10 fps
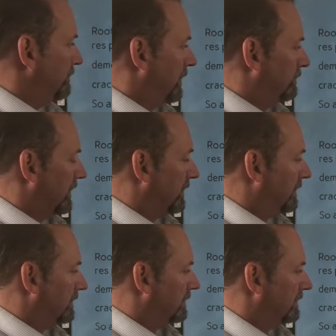
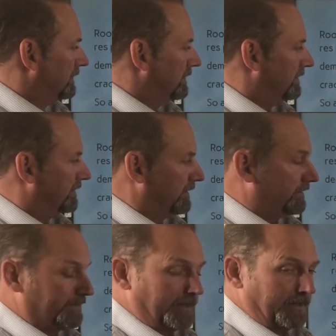republic is a
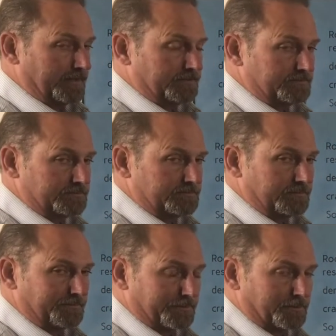state
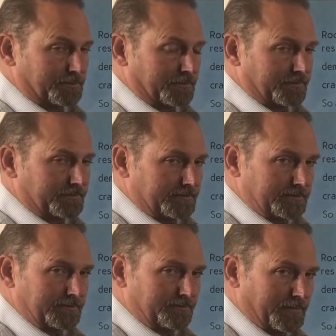ruled
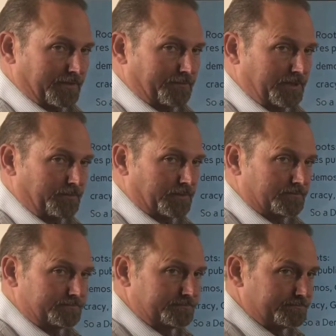by the people.